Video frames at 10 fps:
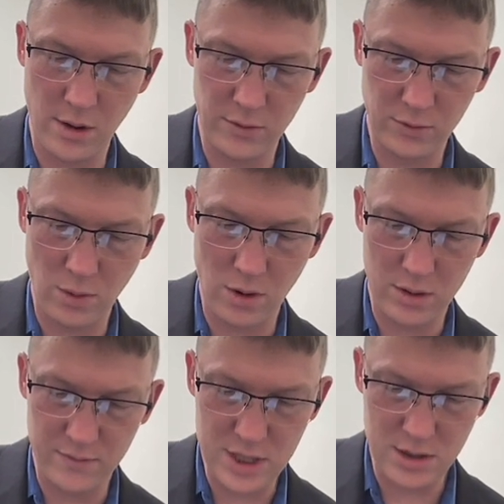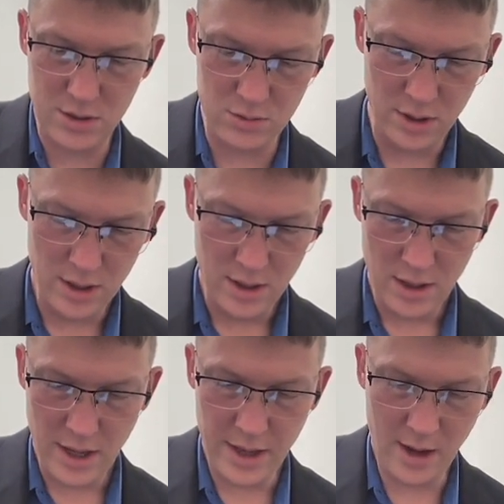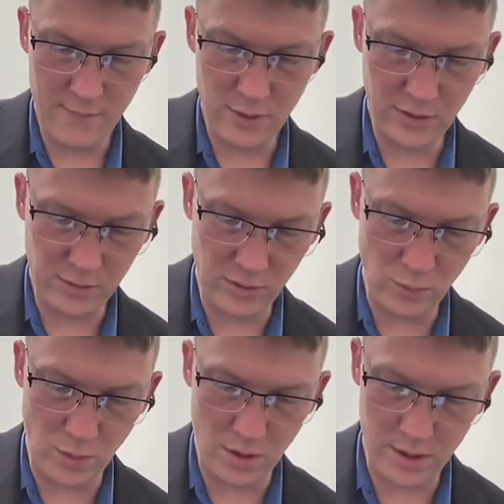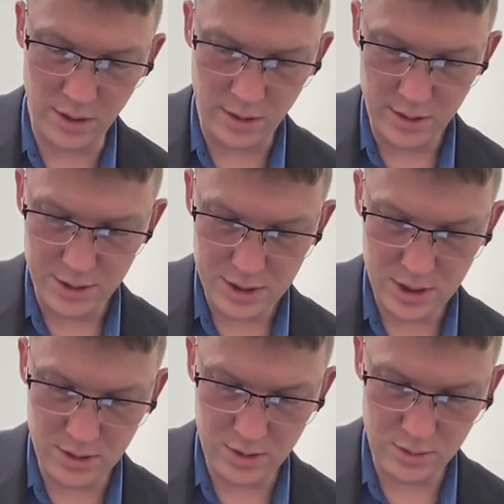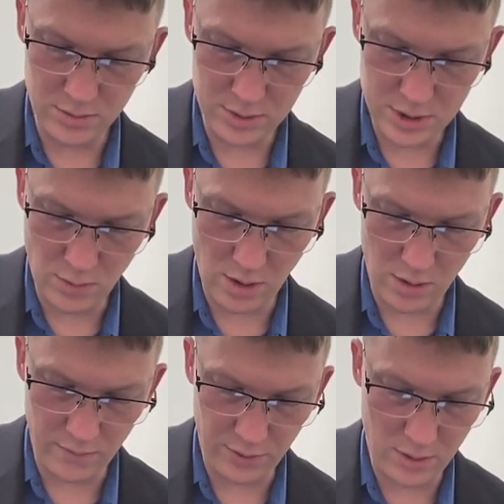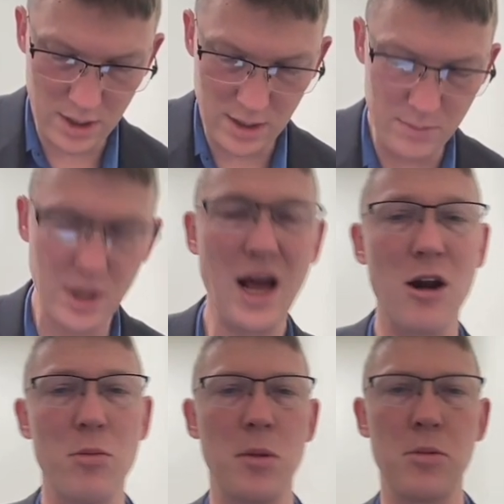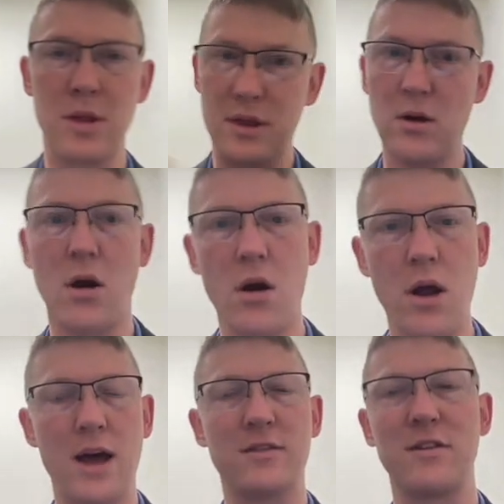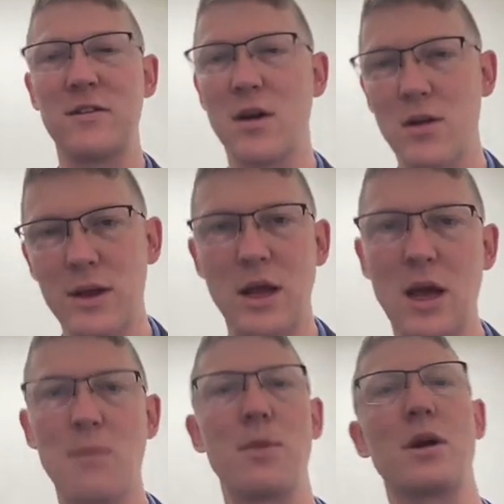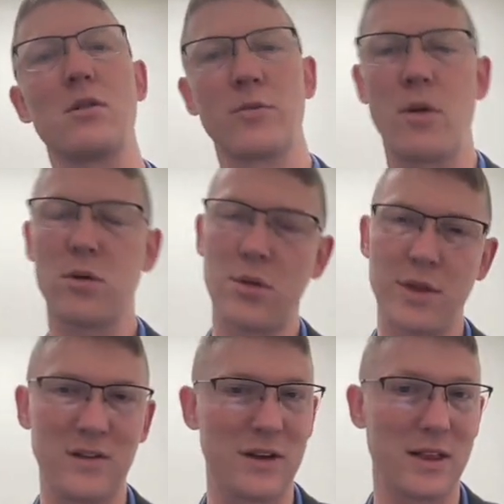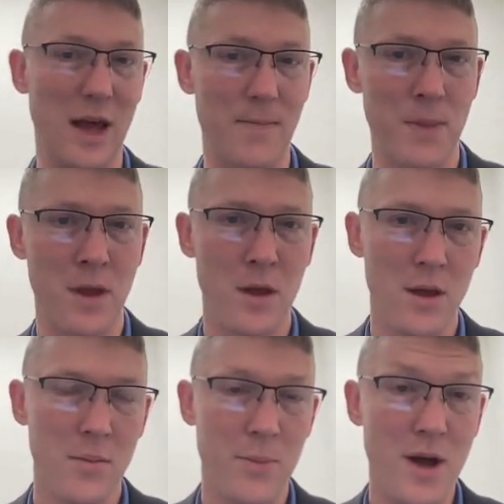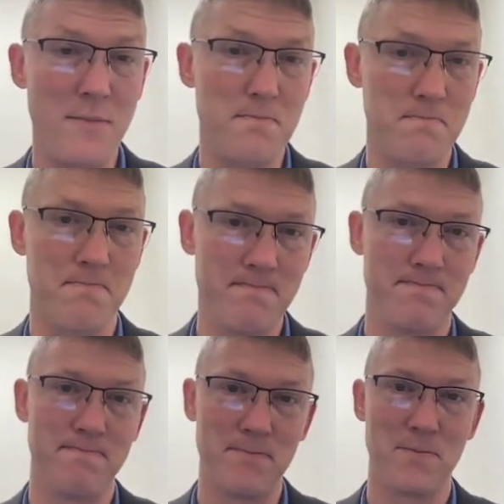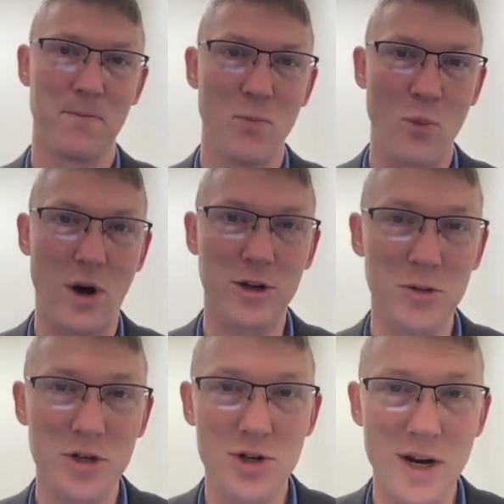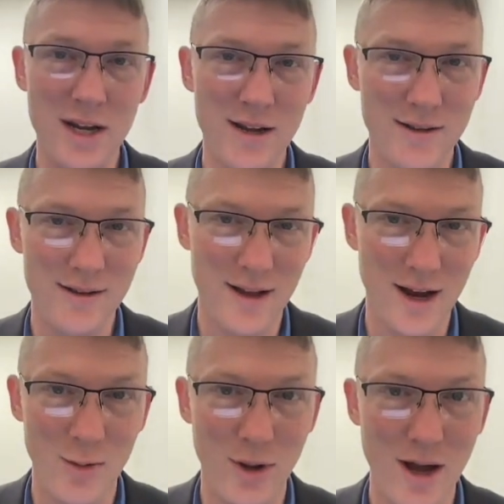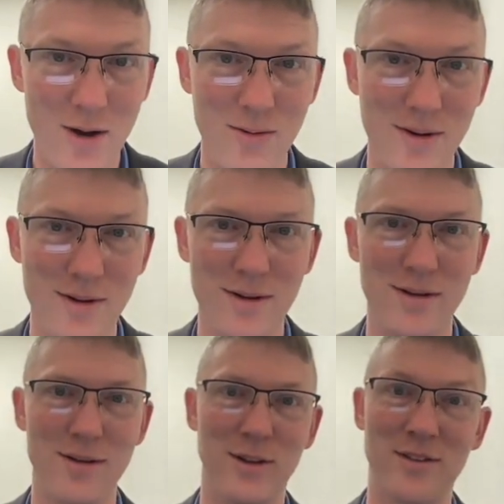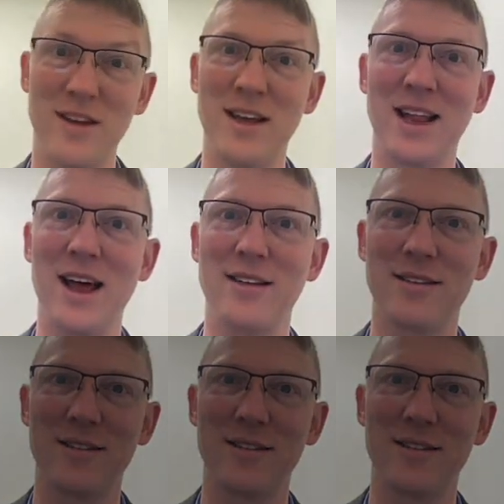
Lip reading: square root of 2, and I view this one as 1, 2 square root of 3. But you got to remember that there are x's there, and they can get bigger or smaller, things like that. But welcome to Trig. Here we go. I'll see you in class.